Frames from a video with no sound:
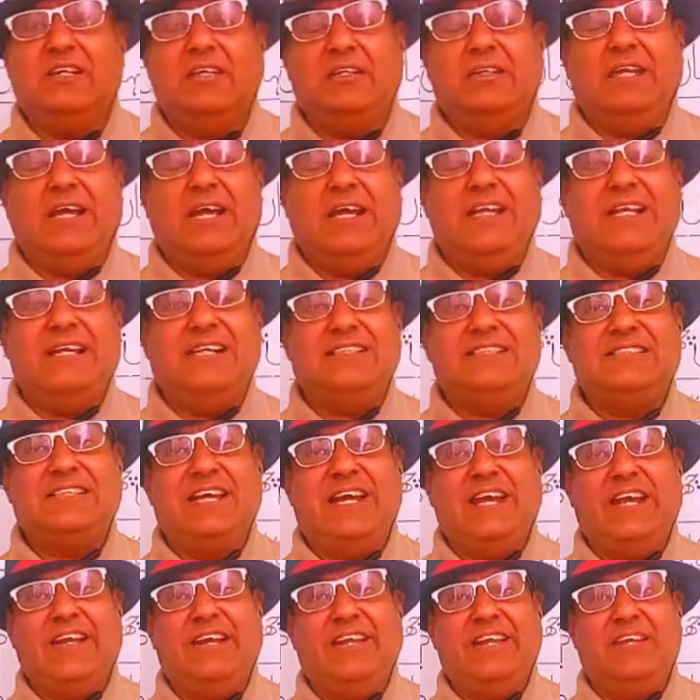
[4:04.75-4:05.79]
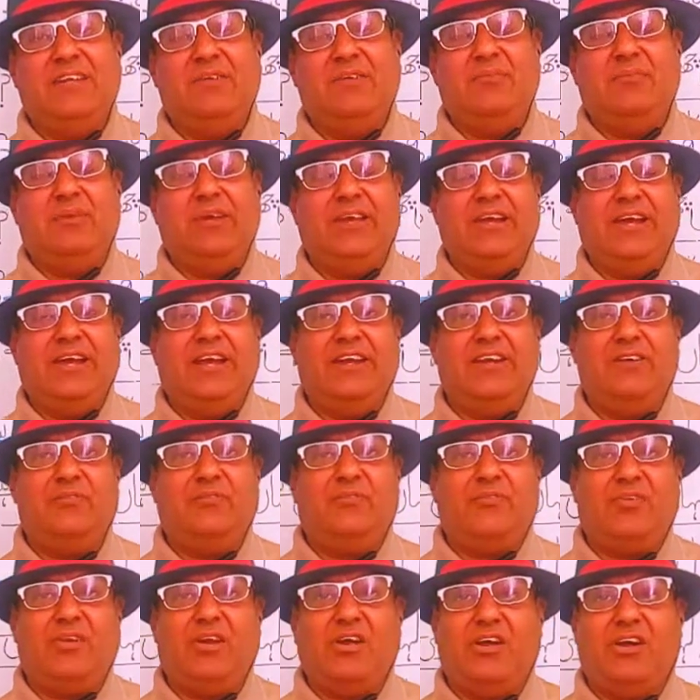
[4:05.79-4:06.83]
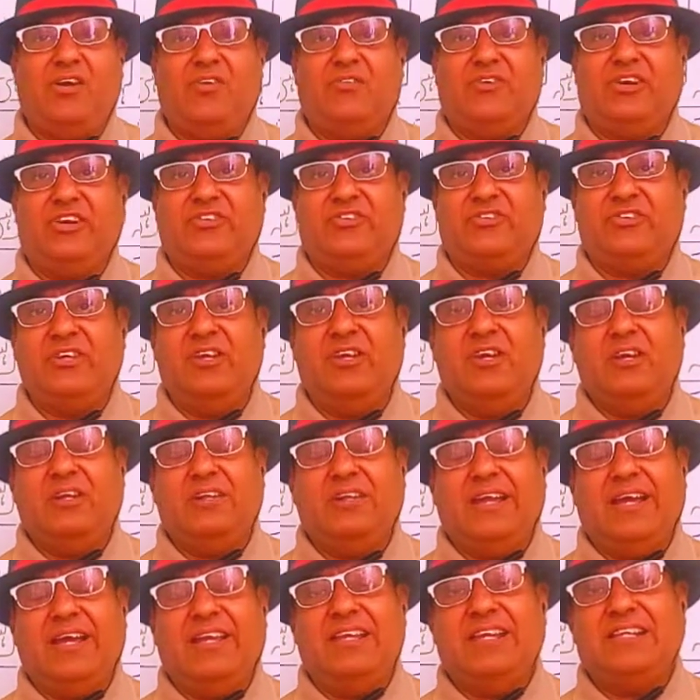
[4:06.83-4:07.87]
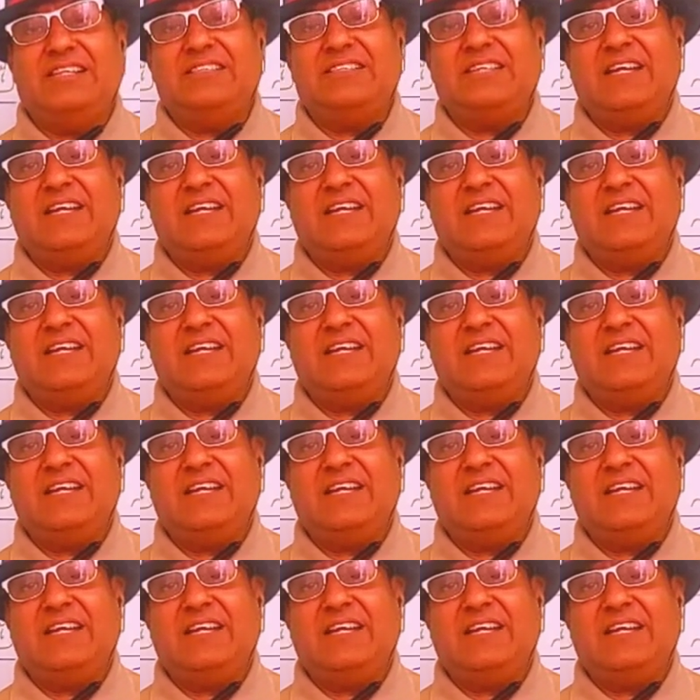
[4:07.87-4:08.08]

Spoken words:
Naila is hiding behind flowers. Naila is